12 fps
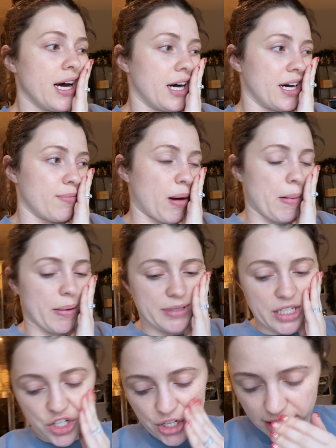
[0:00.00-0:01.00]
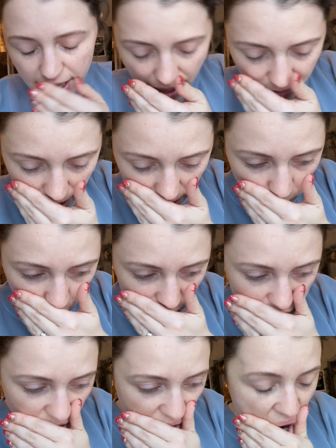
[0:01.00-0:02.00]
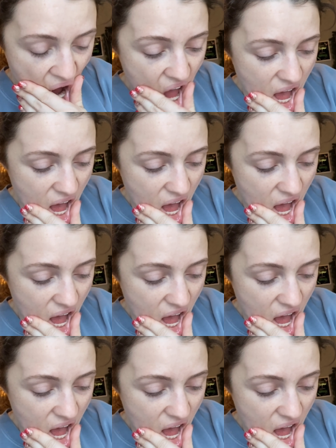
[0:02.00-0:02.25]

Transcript: Uh, my mom said she didn't have any anymore. So